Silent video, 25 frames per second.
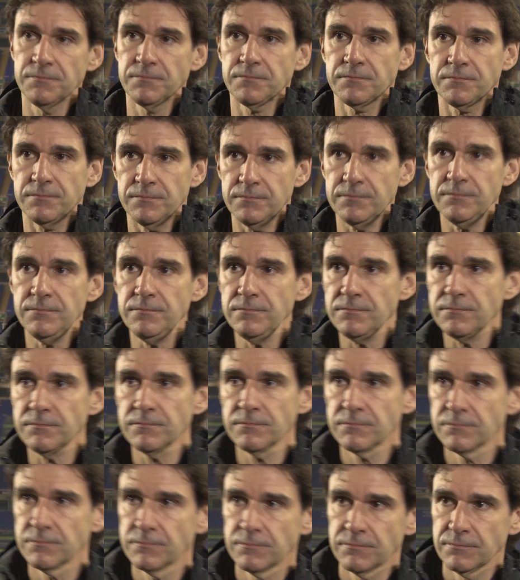the matchday
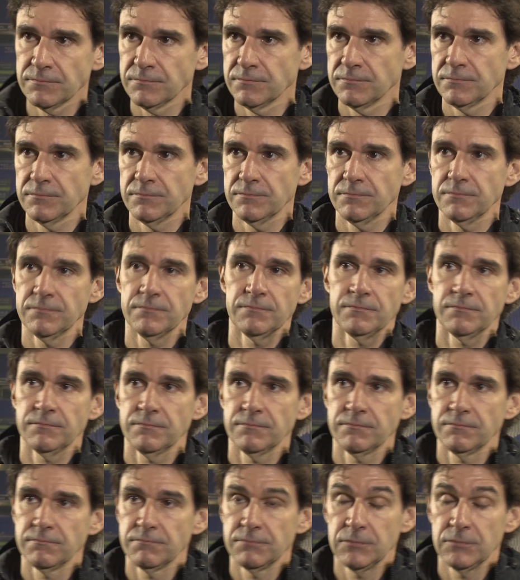squad, and he never lets you down.